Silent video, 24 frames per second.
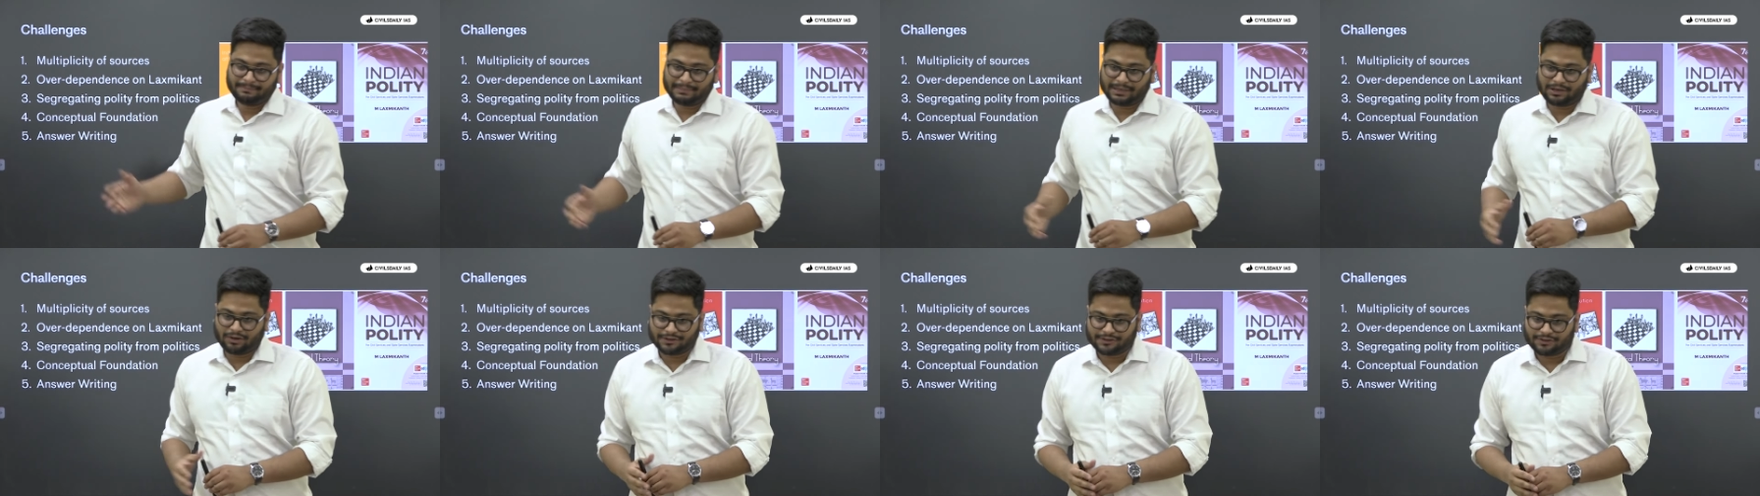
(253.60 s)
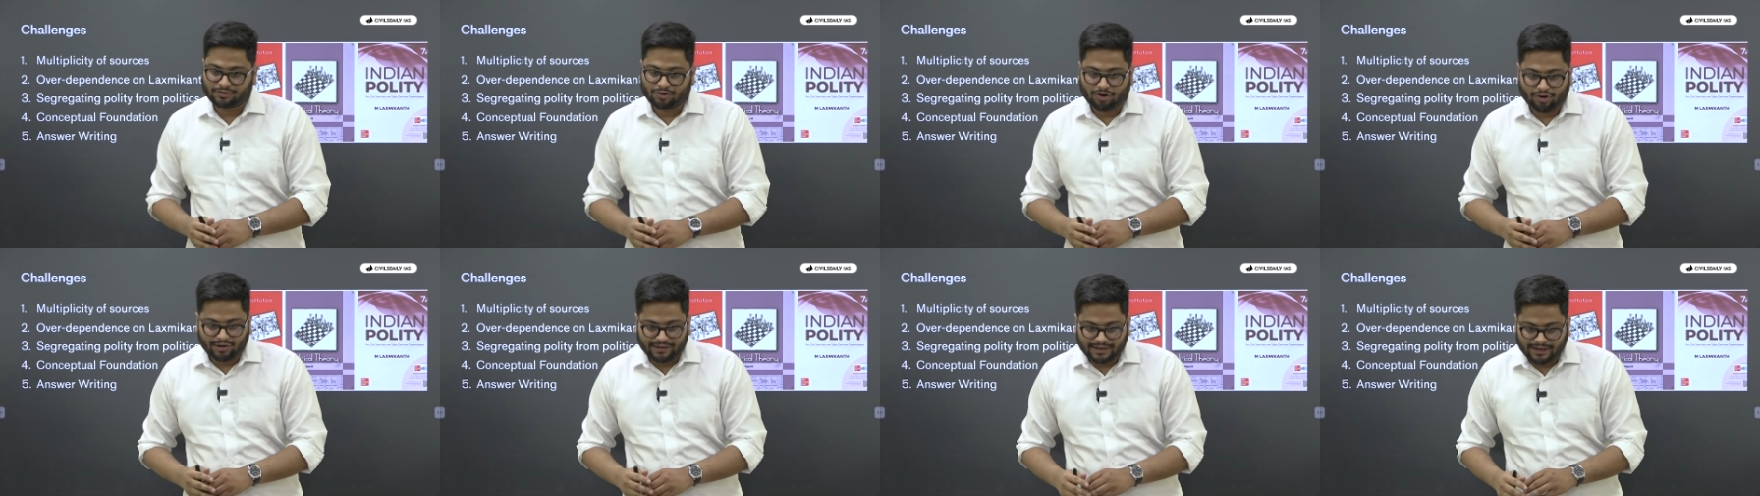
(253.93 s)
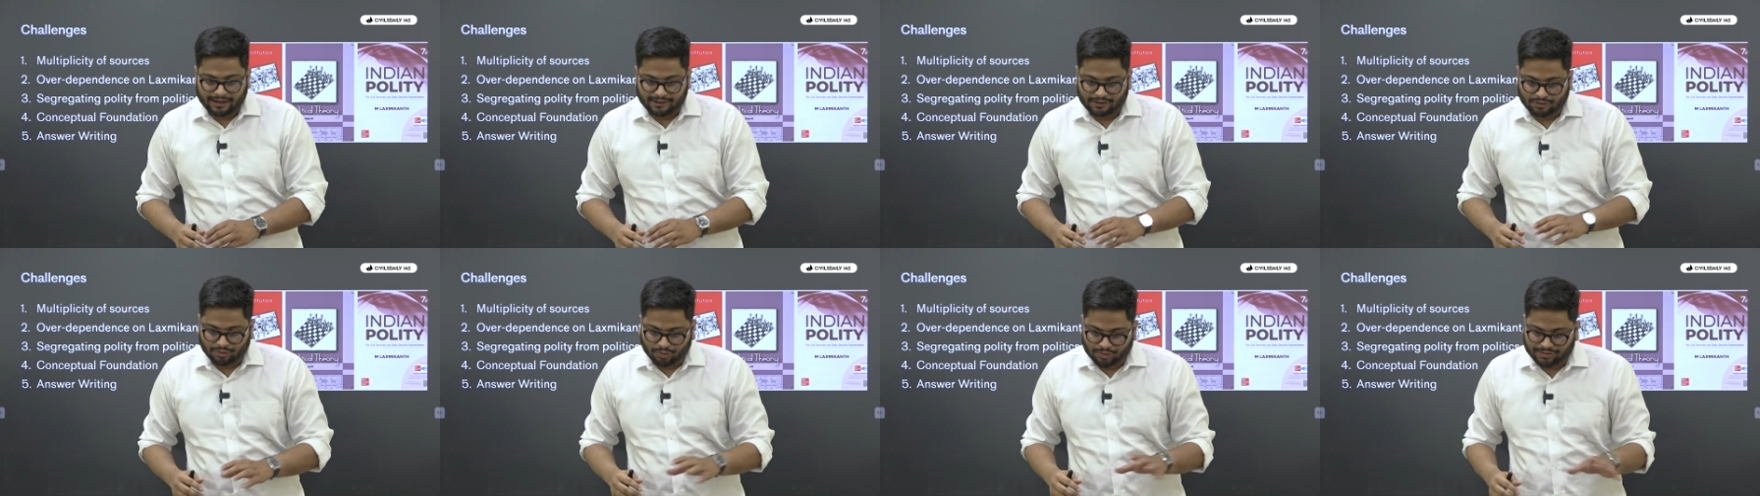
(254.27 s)
because gone
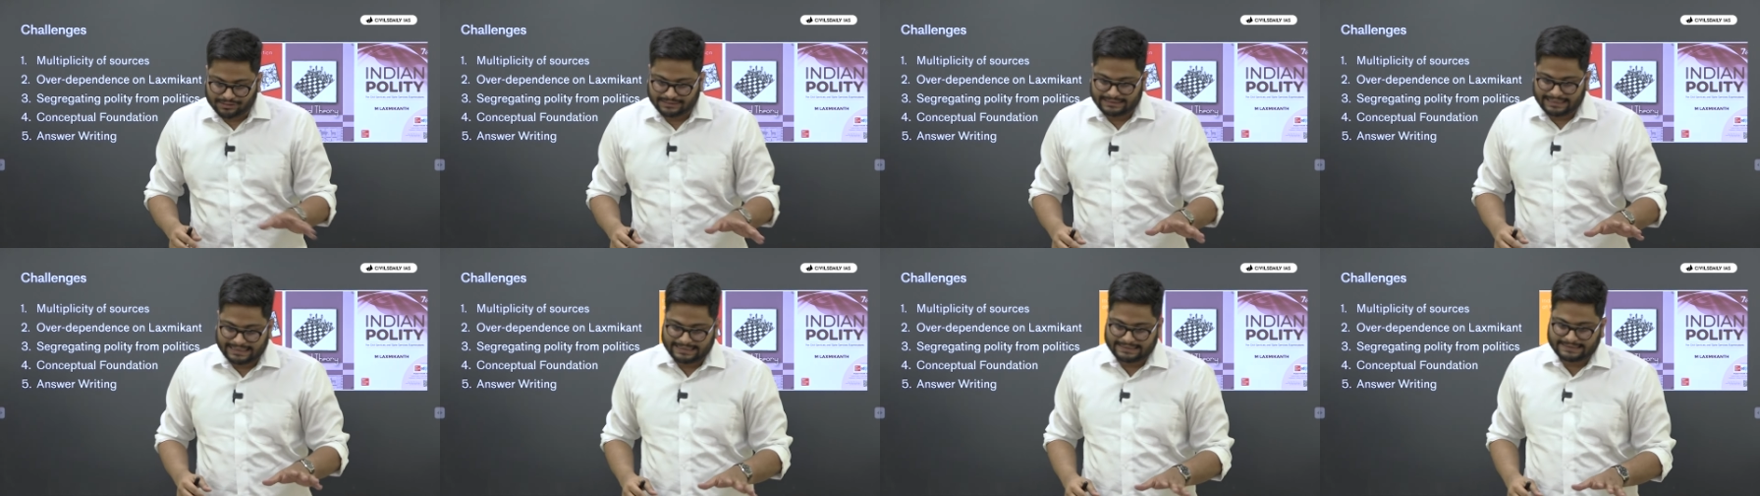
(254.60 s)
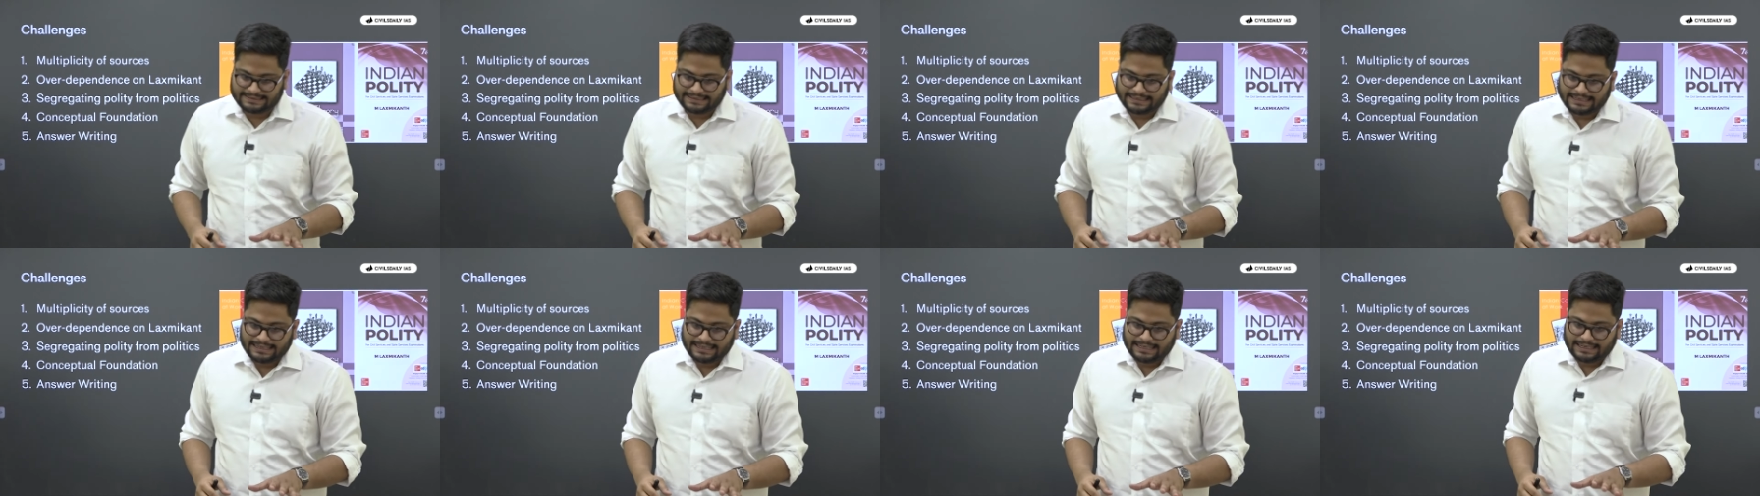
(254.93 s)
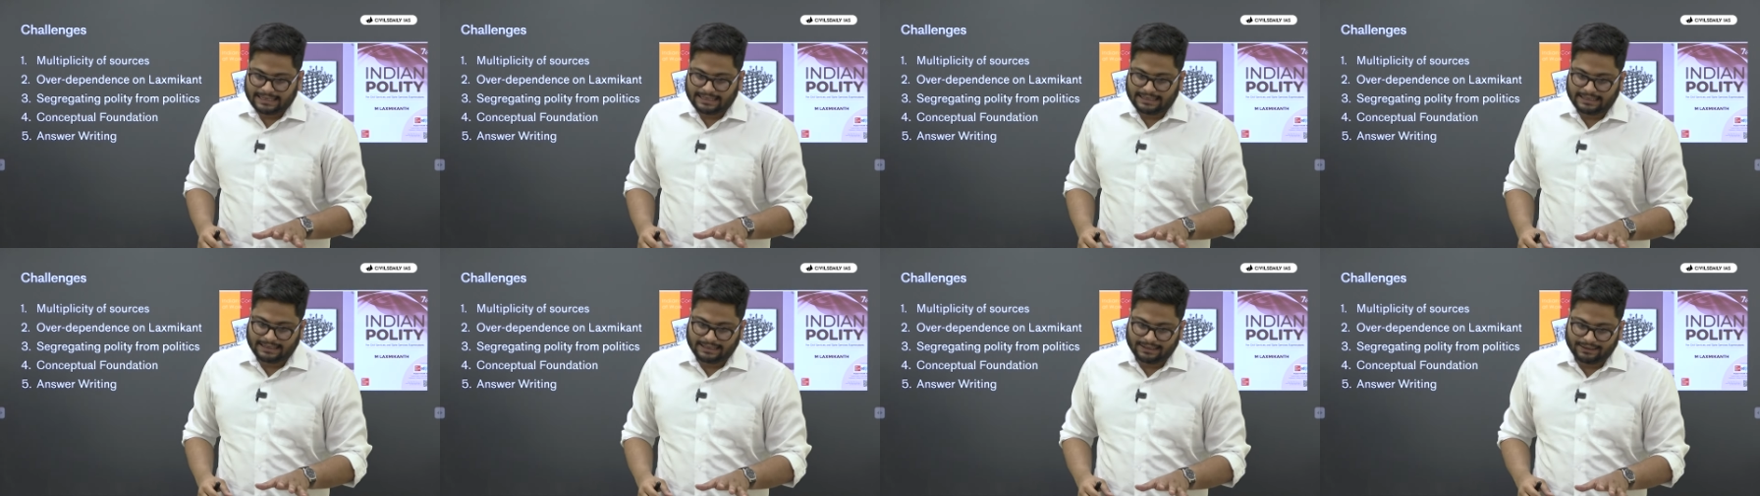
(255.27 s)
are those days
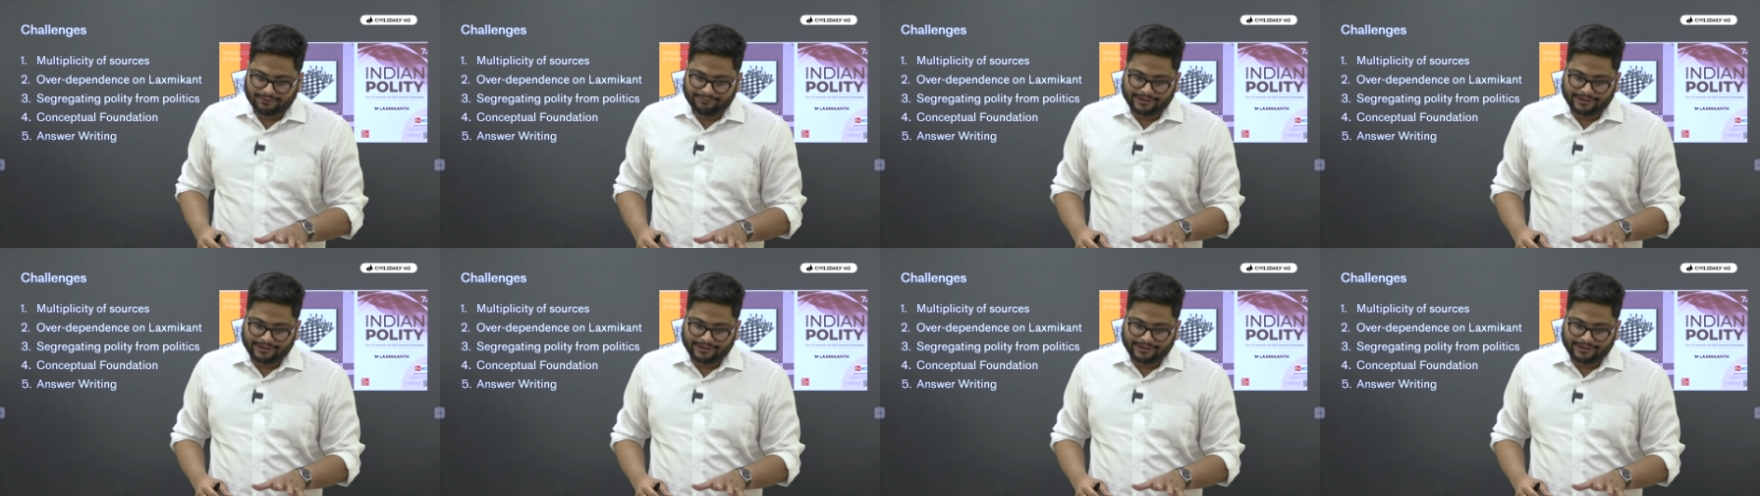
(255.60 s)
Uh,